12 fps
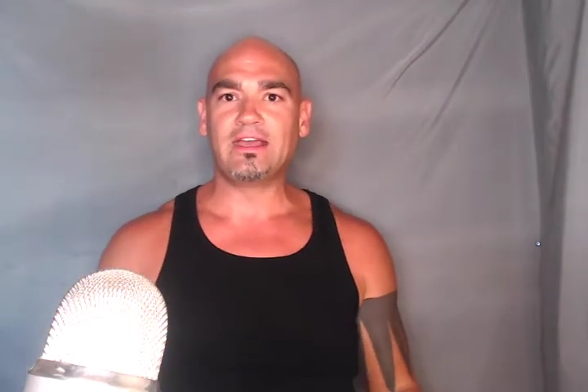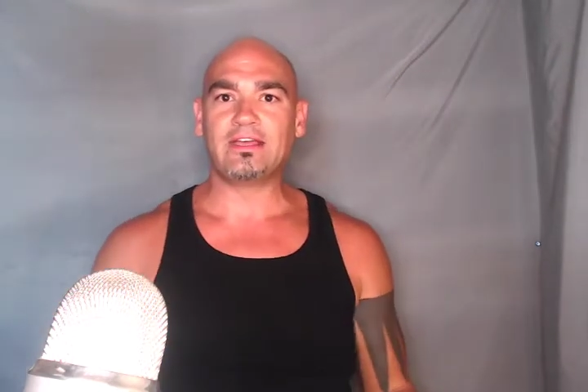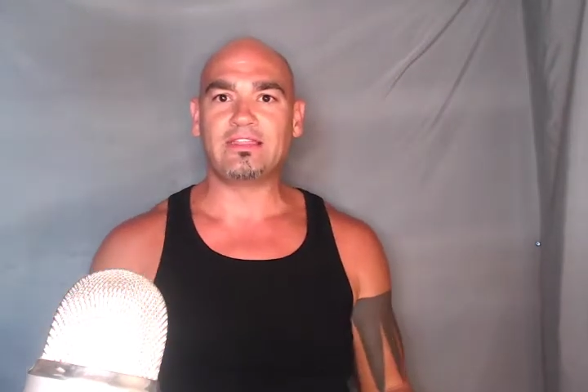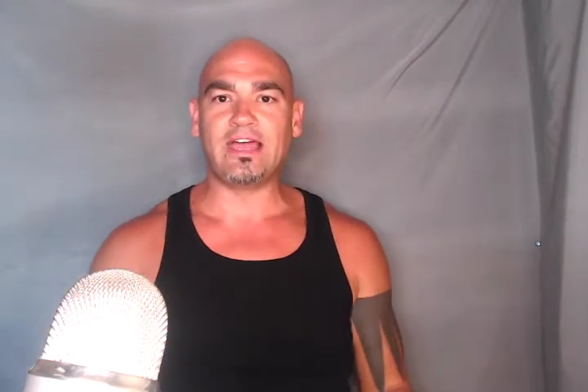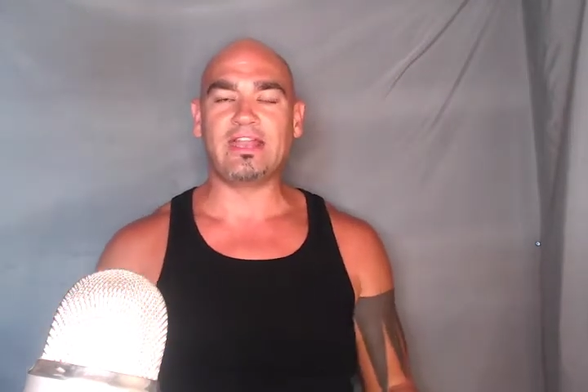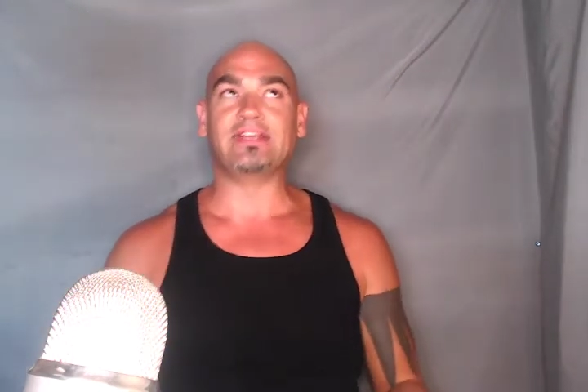
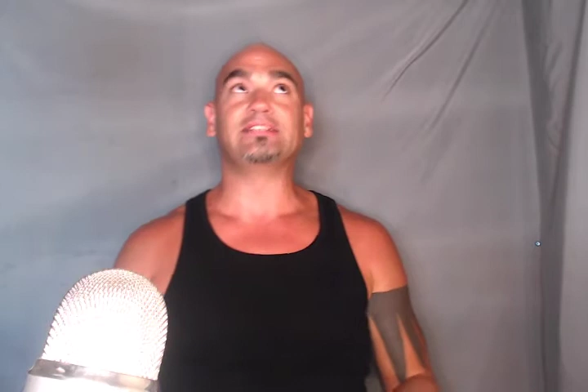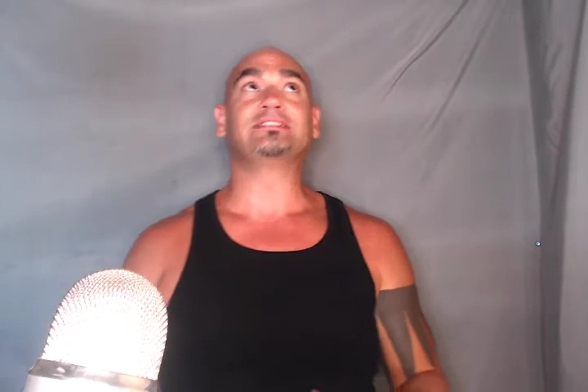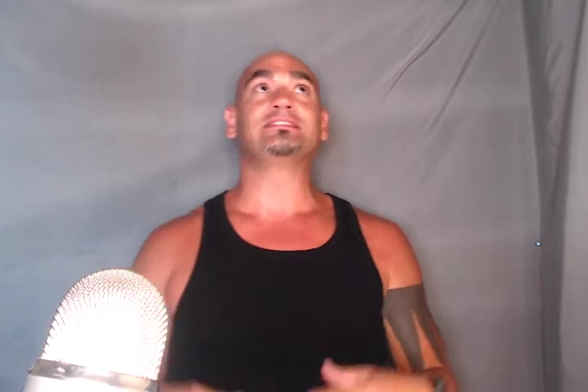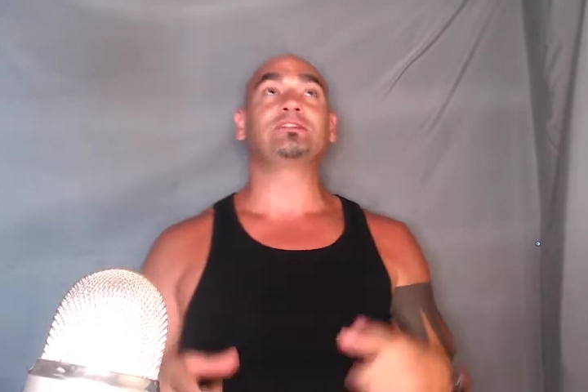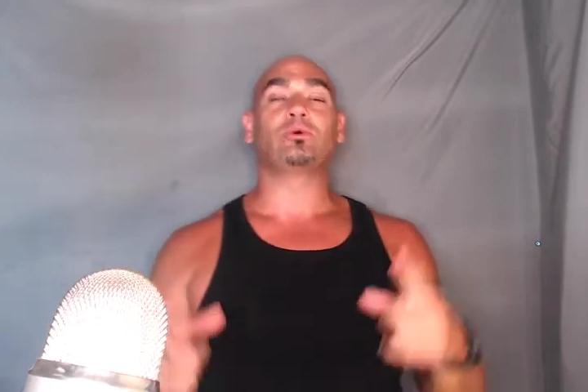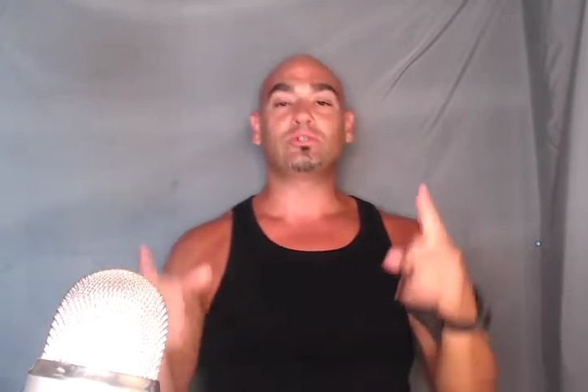that is
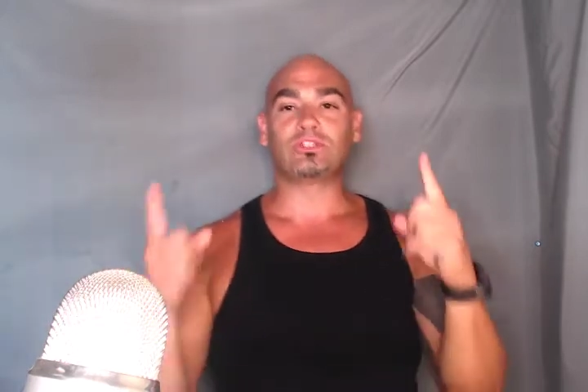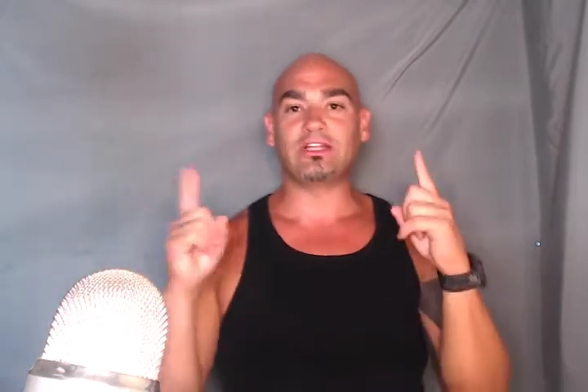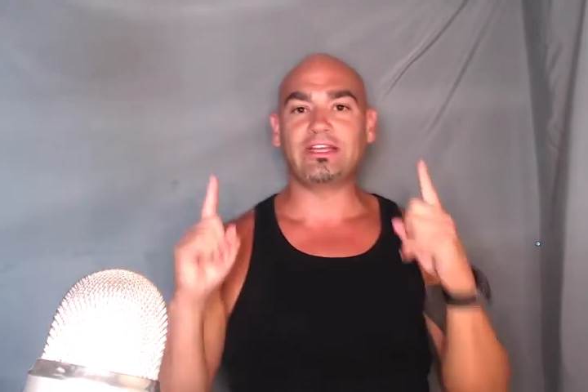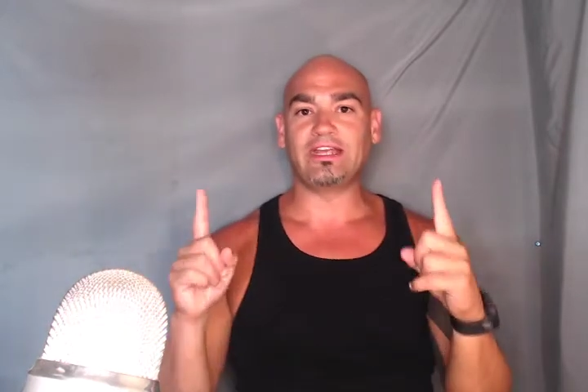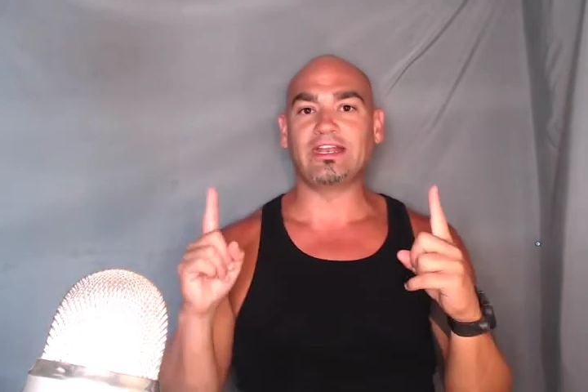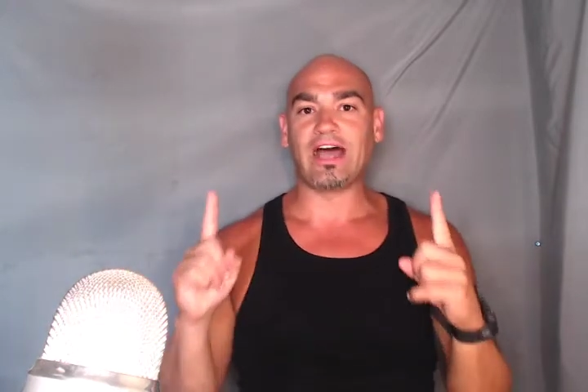
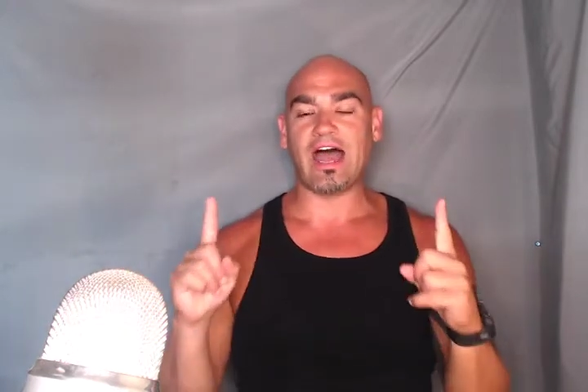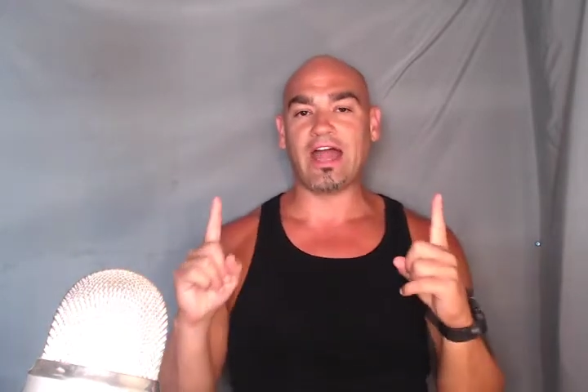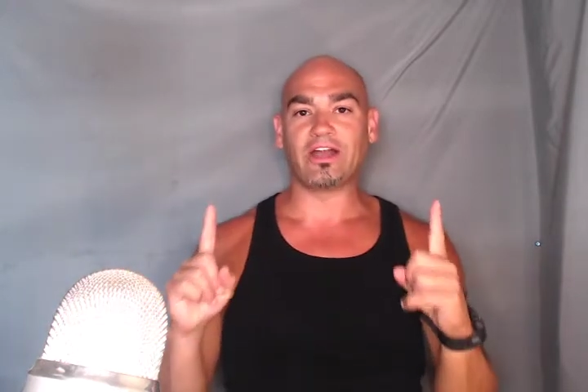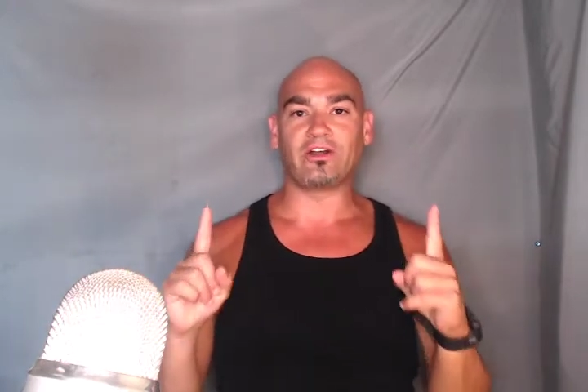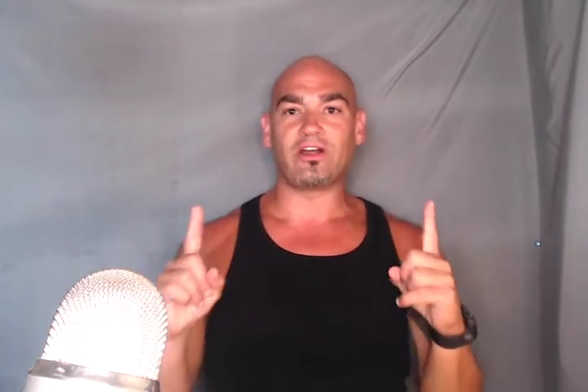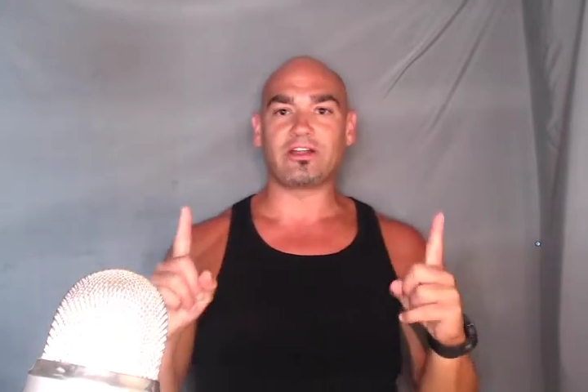socially in a
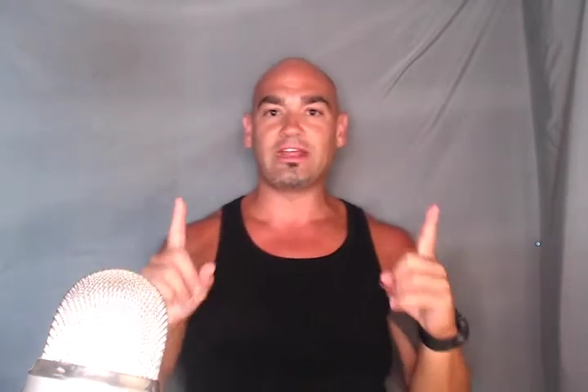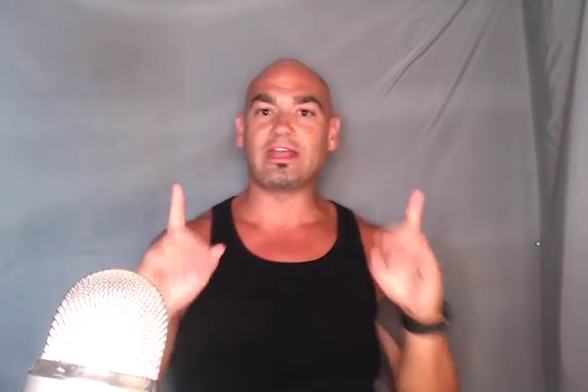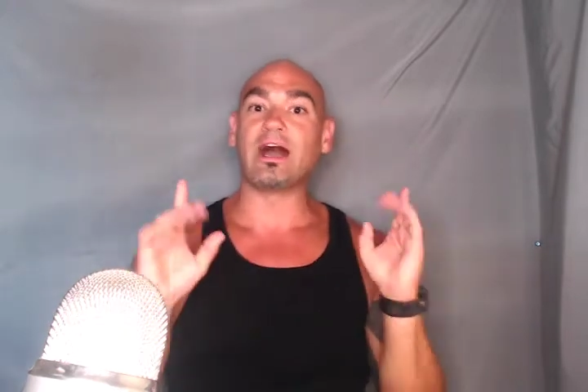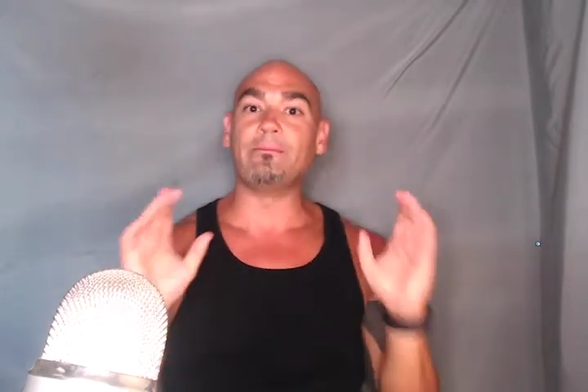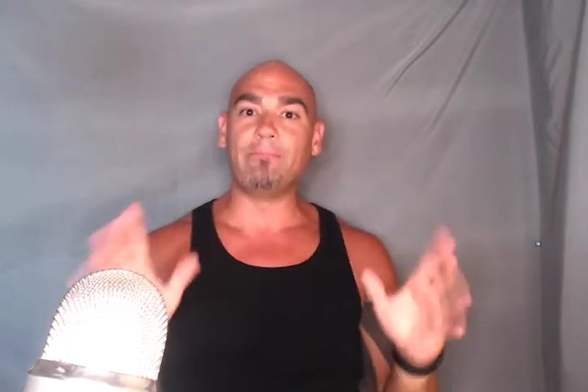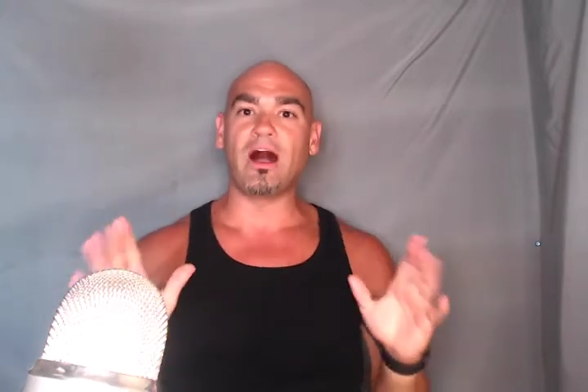hierarchy
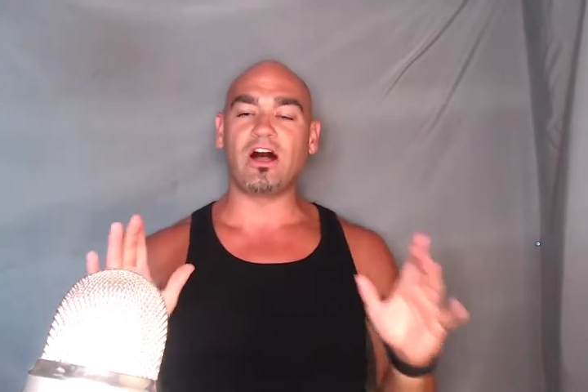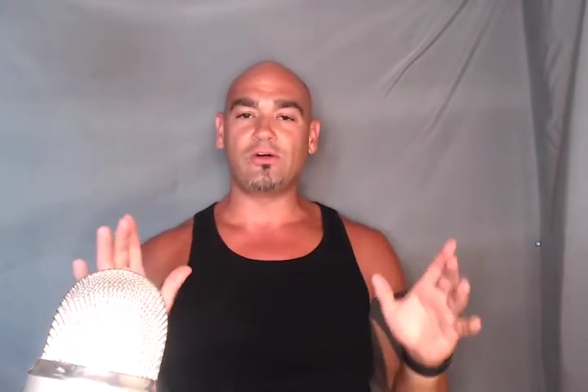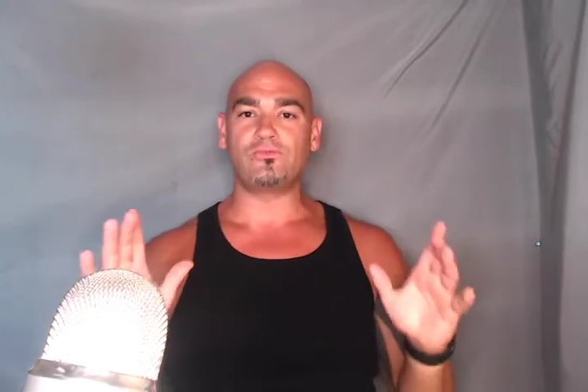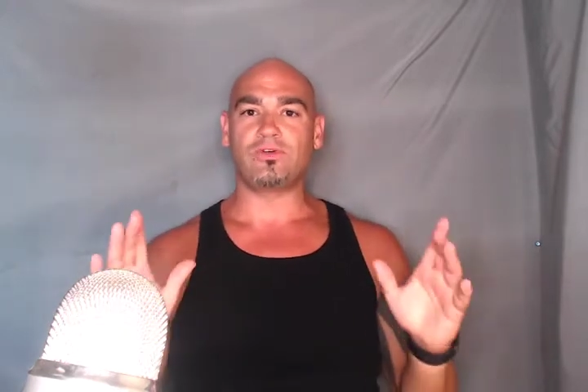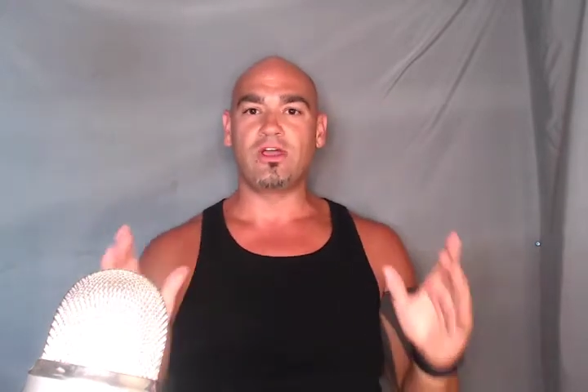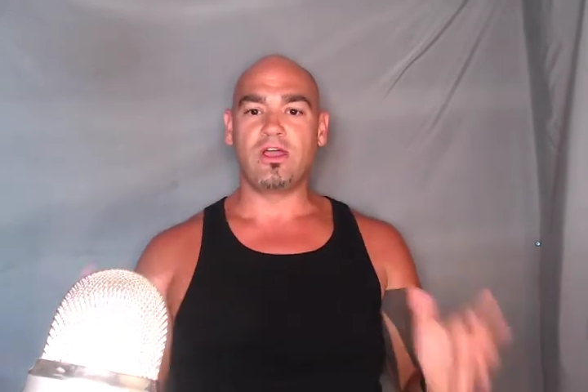above